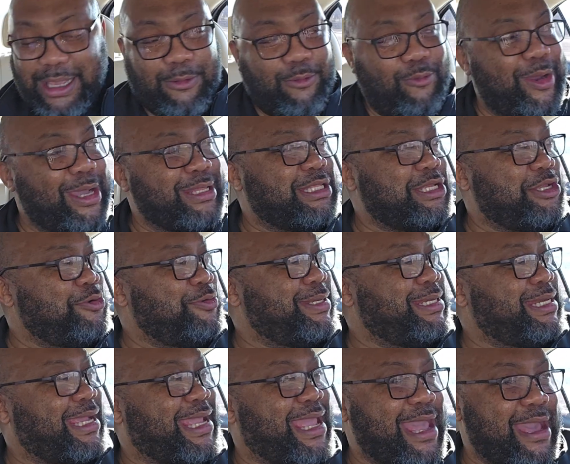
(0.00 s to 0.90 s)
whether you
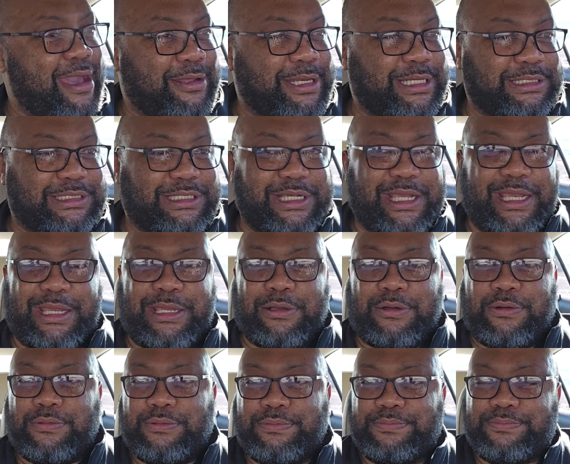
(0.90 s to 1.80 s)
in the county
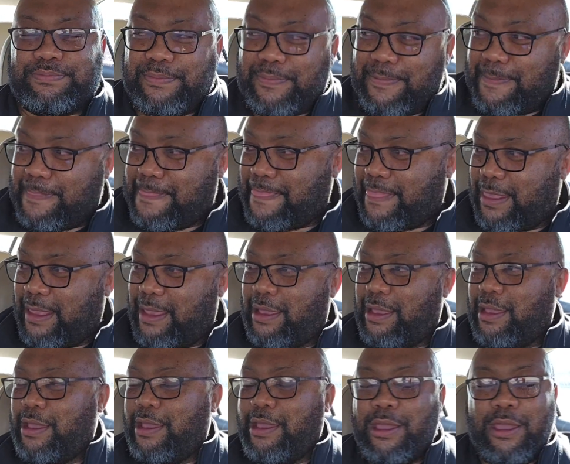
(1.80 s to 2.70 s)
jail
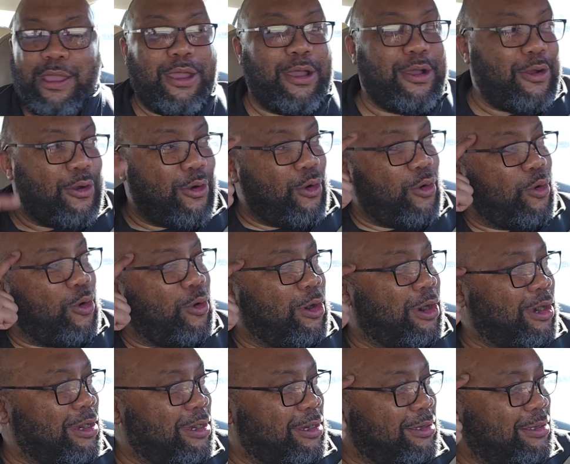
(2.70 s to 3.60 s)

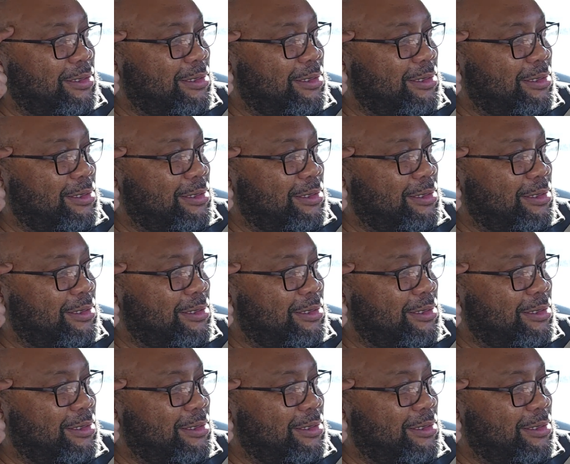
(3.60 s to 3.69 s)
or